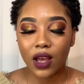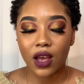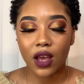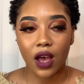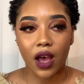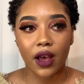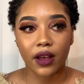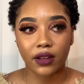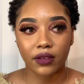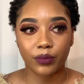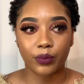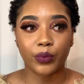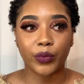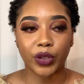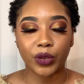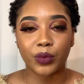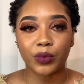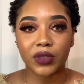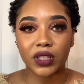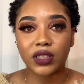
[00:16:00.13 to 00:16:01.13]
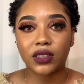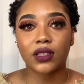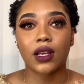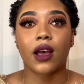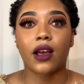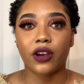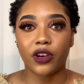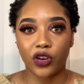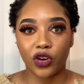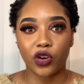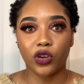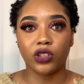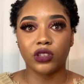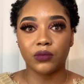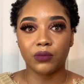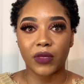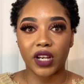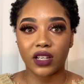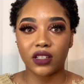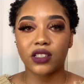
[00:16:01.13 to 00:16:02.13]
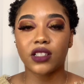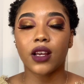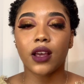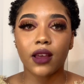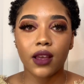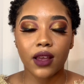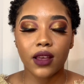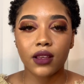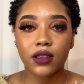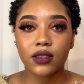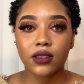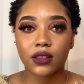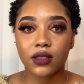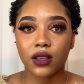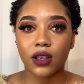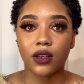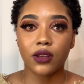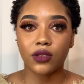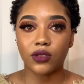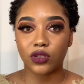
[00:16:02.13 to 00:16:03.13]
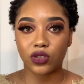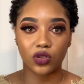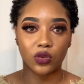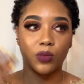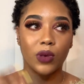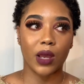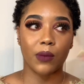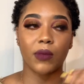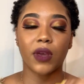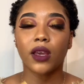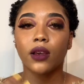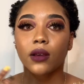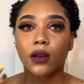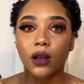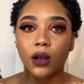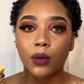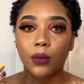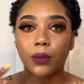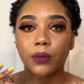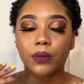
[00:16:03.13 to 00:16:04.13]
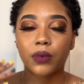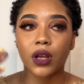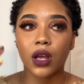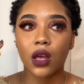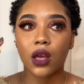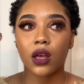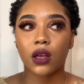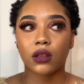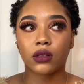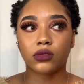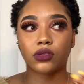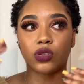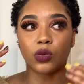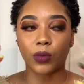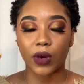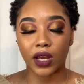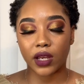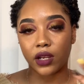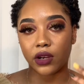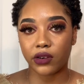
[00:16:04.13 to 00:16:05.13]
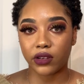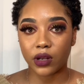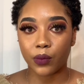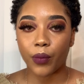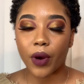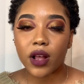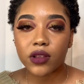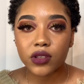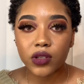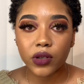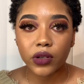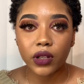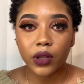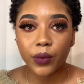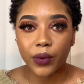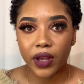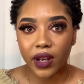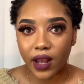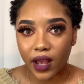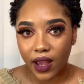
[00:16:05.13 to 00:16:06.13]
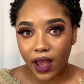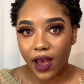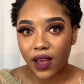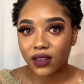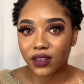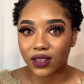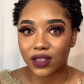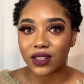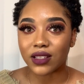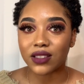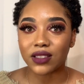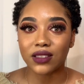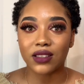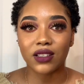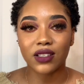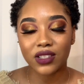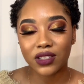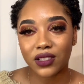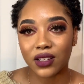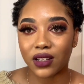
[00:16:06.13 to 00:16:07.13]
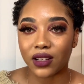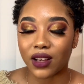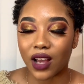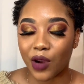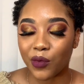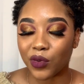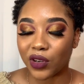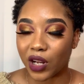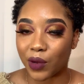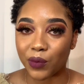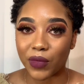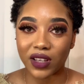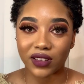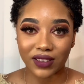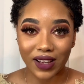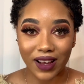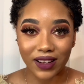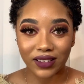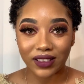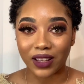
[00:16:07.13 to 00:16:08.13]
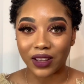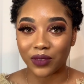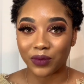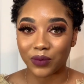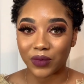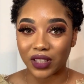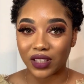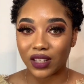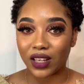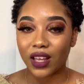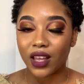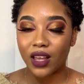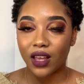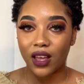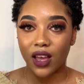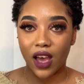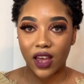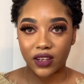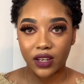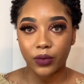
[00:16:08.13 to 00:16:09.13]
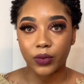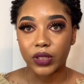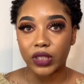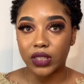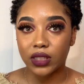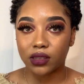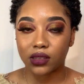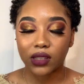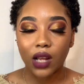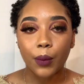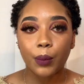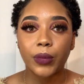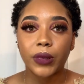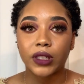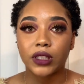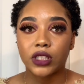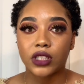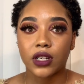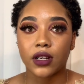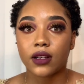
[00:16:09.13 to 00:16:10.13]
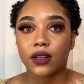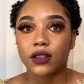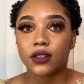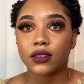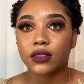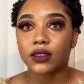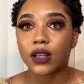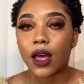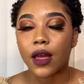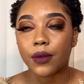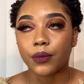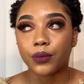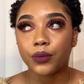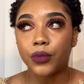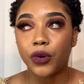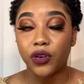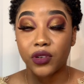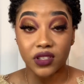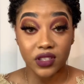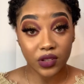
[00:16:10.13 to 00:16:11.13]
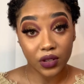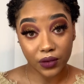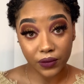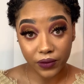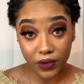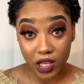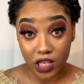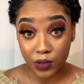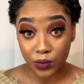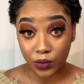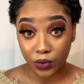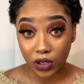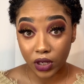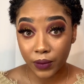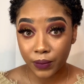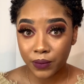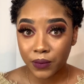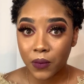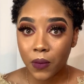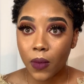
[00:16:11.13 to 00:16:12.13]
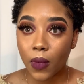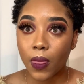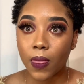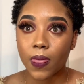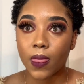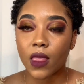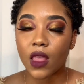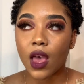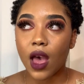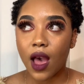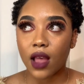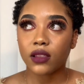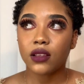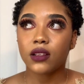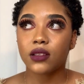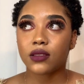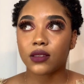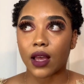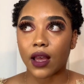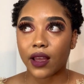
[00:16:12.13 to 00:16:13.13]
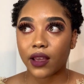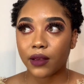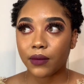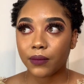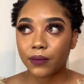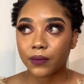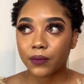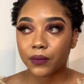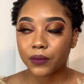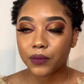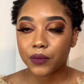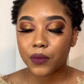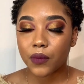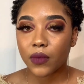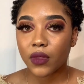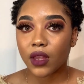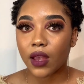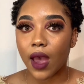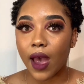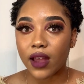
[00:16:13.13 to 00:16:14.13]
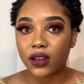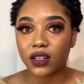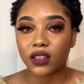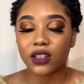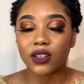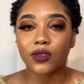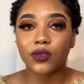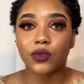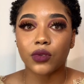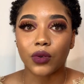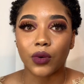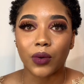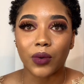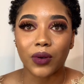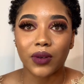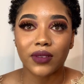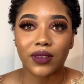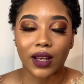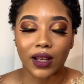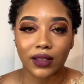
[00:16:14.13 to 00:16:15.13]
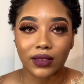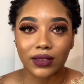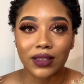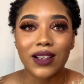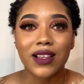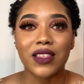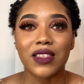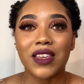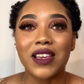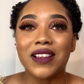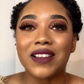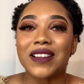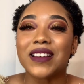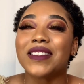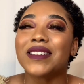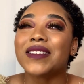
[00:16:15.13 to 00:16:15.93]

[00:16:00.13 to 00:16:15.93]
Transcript: and probably tie around my chest, do my makeup, do my hair in a particular way. And I had this digital camera that my dad gave me, and I would snap pictures and post it on Facebook. At the time, I didn't know that this